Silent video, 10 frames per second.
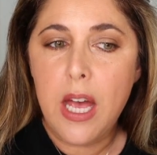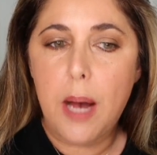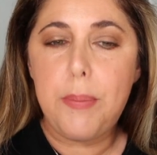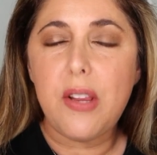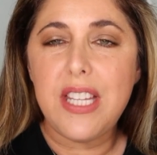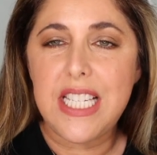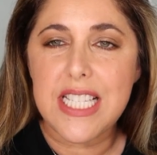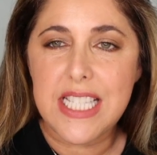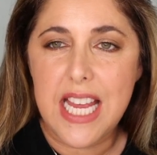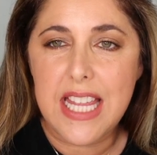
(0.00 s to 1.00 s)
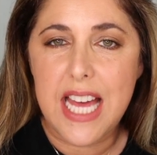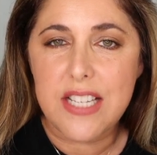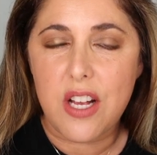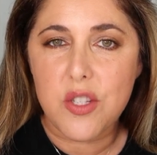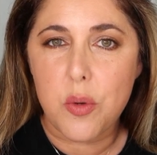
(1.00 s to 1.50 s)
ability to say that
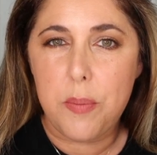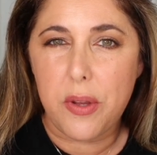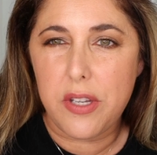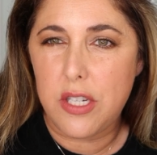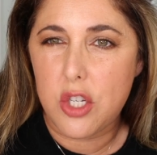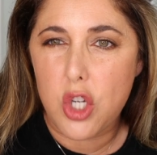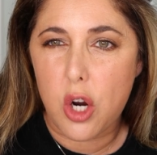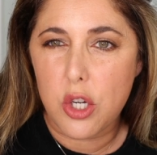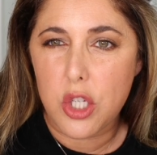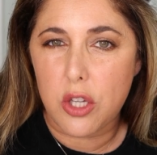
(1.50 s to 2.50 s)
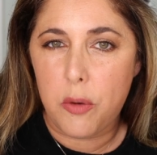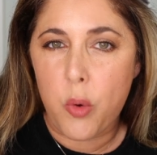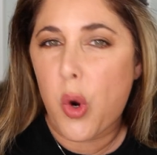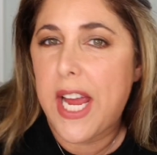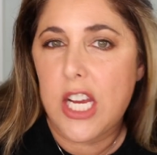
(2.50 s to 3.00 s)
is also an ability to charge a little
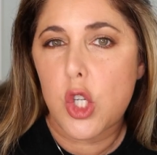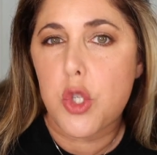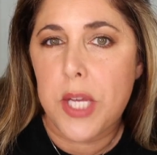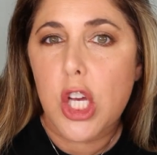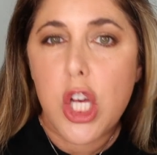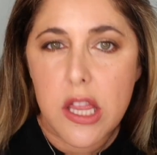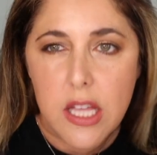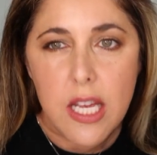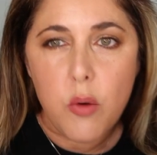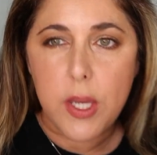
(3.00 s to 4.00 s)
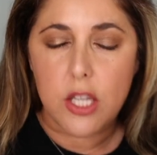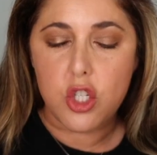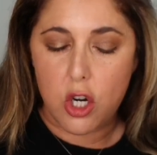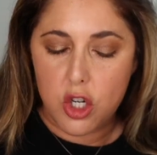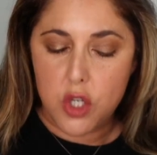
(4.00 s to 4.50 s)
more. Hey, you're doing a good thing. We can
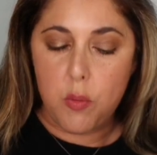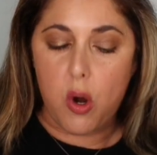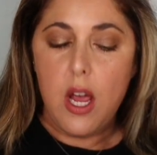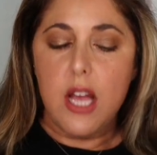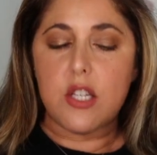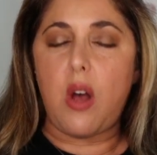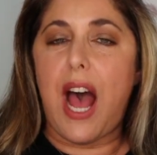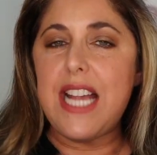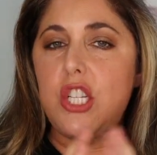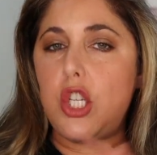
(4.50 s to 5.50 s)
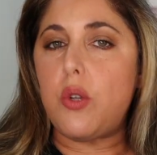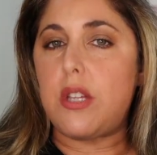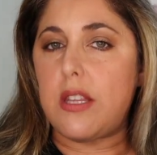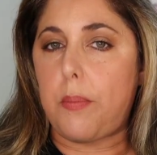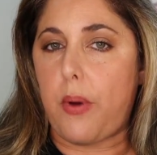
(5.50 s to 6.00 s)
charge you more. So I do
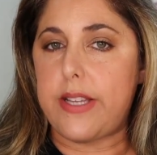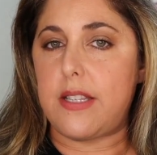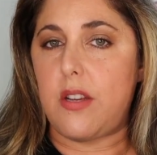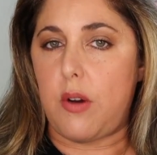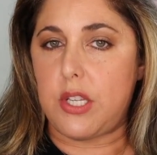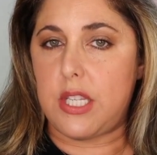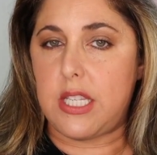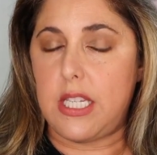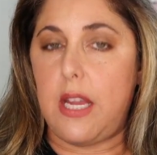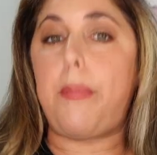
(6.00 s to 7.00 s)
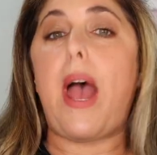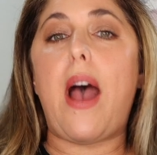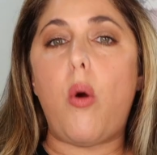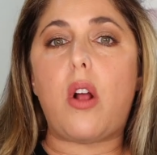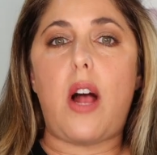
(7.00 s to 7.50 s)
think the prices here are steep.
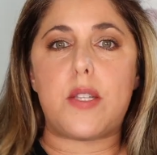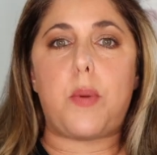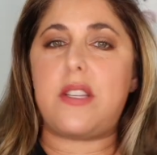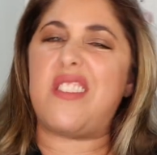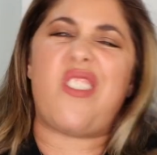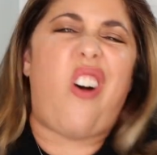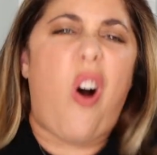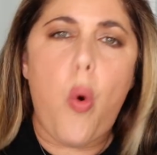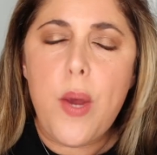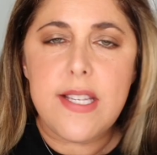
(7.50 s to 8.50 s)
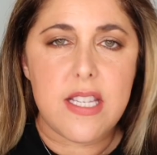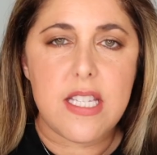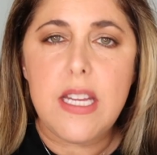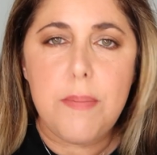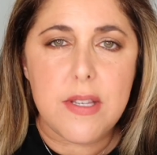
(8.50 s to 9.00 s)
Hourglass prices are always
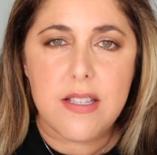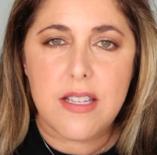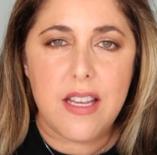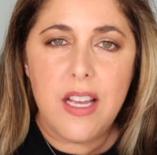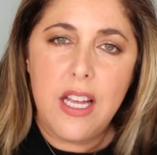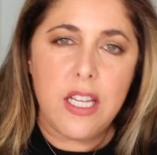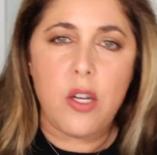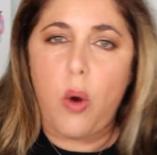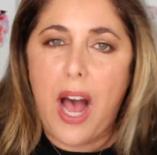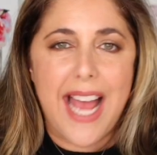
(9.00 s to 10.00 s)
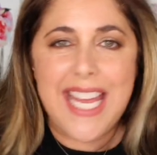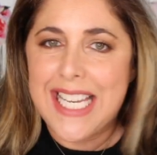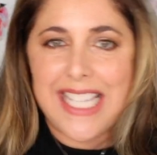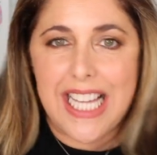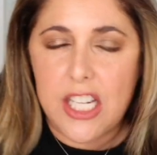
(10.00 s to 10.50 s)
steep. This is a, you know,
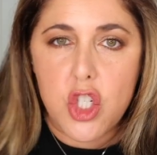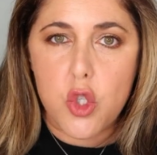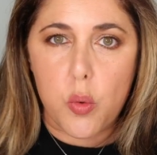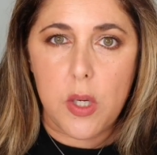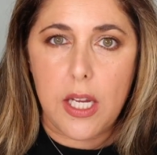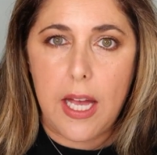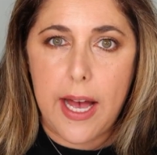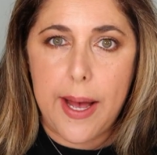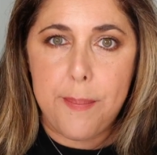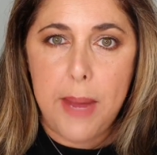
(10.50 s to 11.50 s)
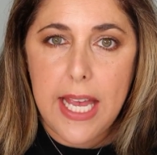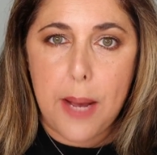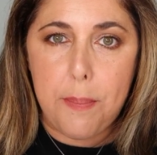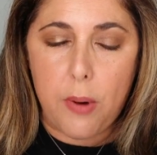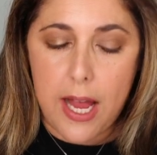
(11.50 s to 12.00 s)
high-end high-end luxury uh,
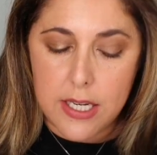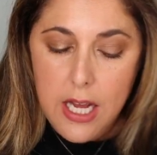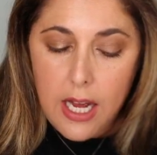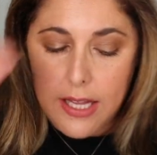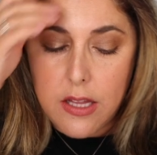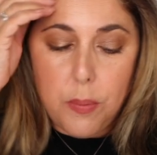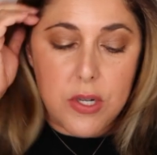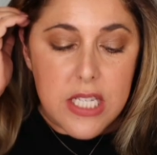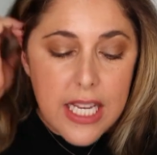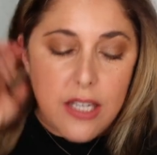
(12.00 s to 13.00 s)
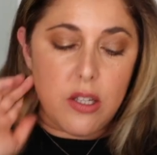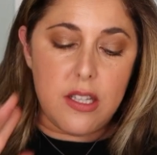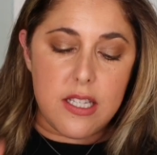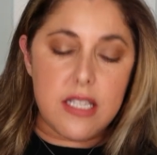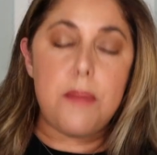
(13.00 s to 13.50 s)
makeup brand. I think they're
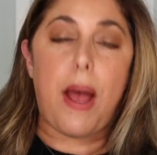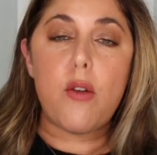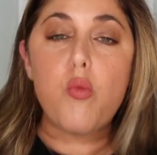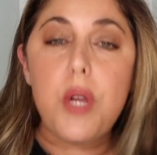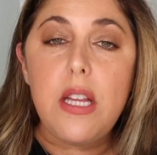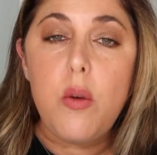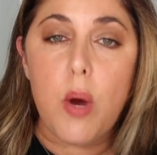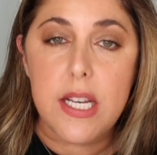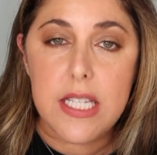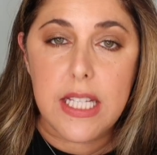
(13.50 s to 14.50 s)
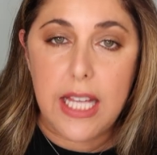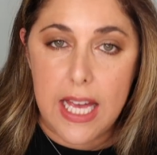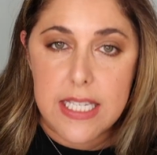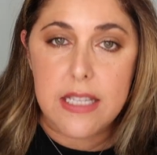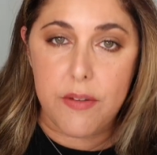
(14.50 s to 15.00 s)
particularly steep. I really wanted to
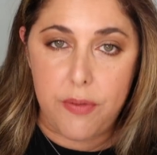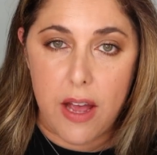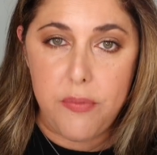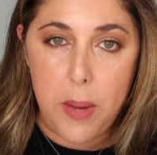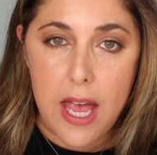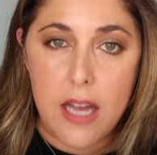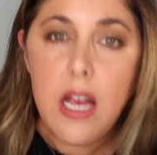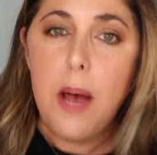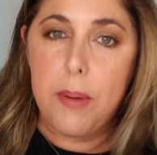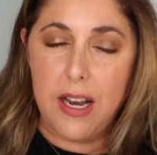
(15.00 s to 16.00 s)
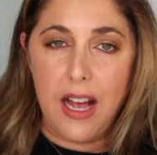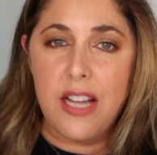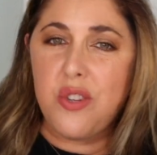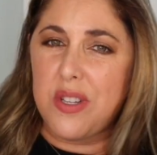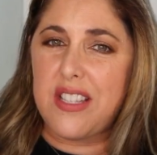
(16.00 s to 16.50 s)
get the five pan, but at
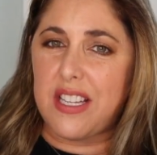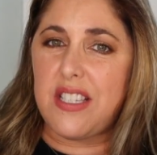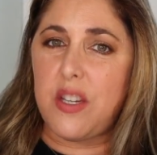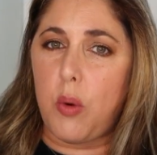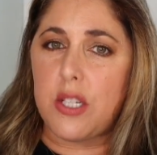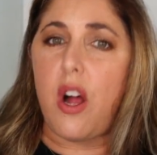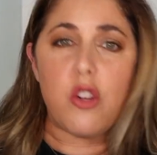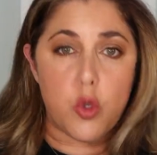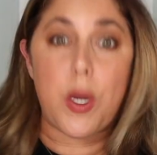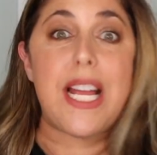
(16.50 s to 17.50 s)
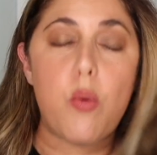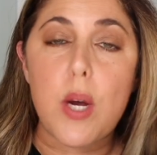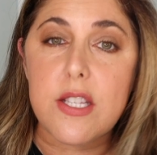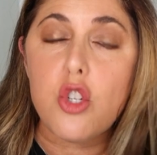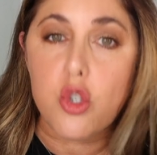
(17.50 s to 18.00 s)
$161 when I
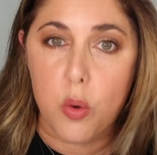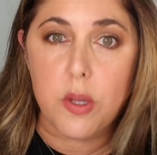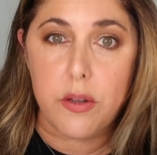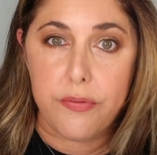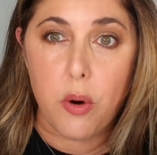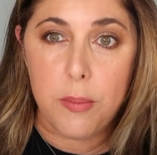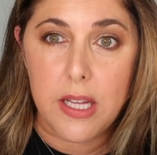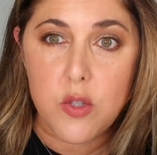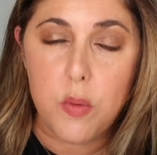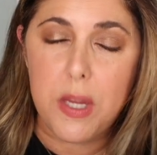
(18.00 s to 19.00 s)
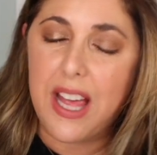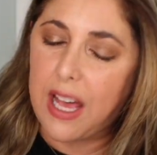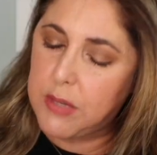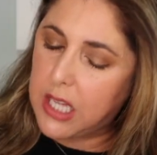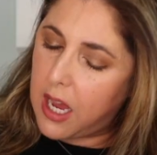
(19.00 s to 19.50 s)
wasn't sure what the formulas would be like, I
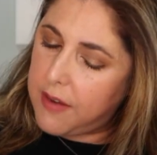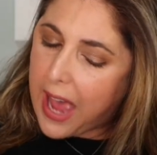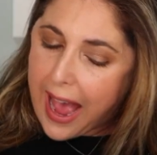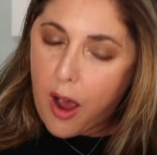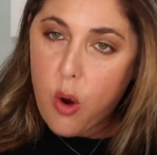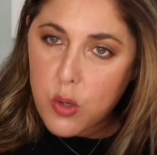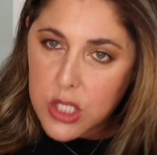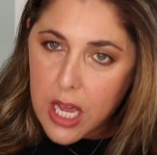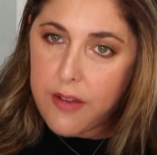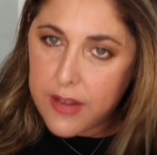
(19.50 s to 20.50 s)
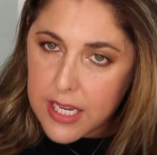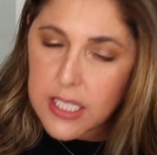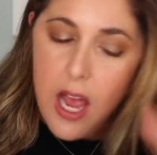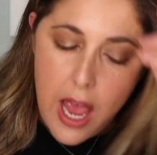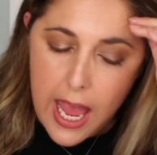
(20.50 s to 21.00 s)
was kind of out of
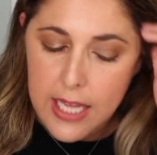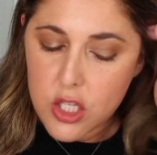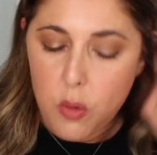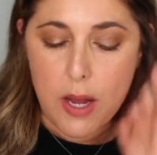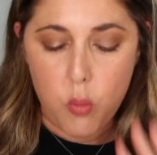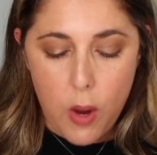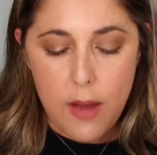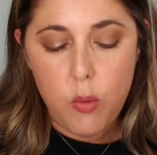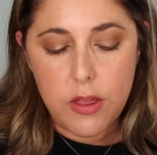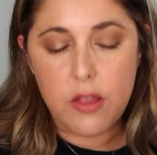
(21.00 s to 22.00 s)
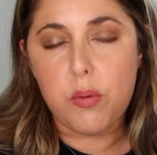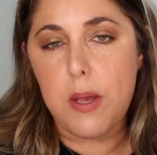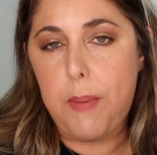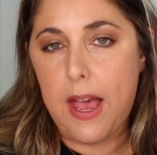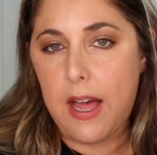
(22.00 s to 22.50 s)
it. And so I went with a
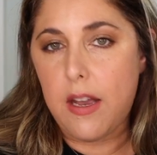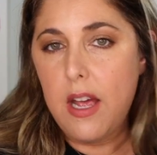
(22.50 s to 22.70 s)
three pan.